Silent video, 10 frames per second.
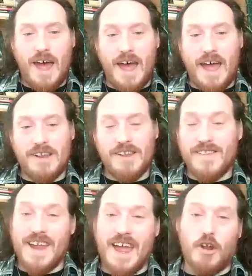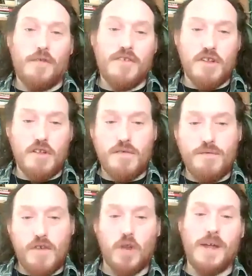and they had officers
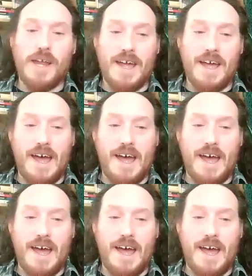following it,